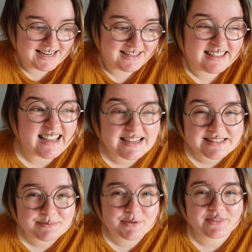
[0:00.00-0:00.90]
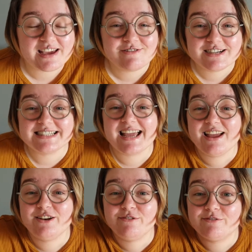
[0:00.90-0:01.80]
last book that I read
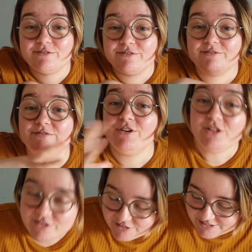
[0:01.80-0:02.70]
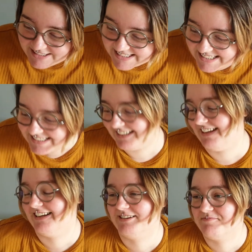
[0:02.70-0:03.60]
in full
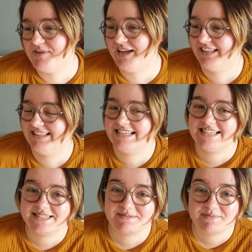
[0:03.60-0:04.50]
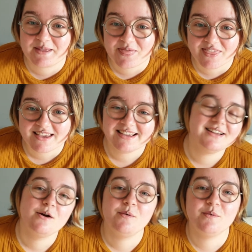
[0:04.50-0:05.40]
this month
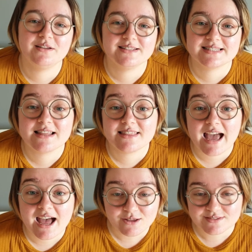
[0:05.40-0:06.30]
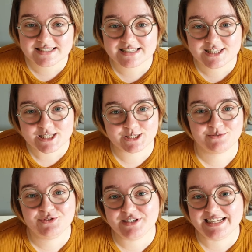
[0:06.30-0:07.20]
was The House in the
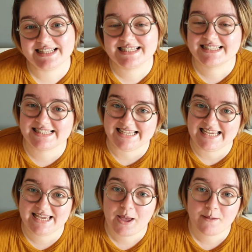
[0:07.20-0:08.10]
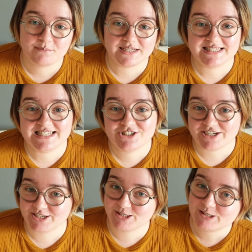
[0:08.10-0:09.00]
Cerulean Sea by
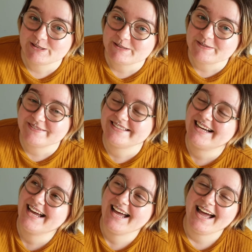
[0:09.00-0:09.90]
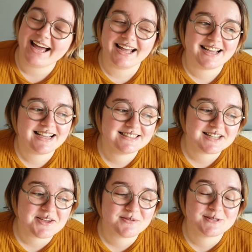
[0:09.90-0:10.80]
TJ Klune, and
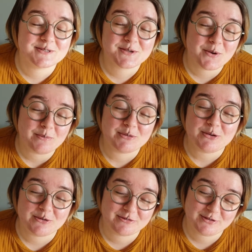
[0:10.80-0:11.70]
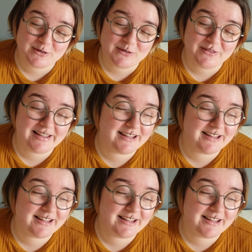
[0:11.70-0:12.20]
it was so beautiful.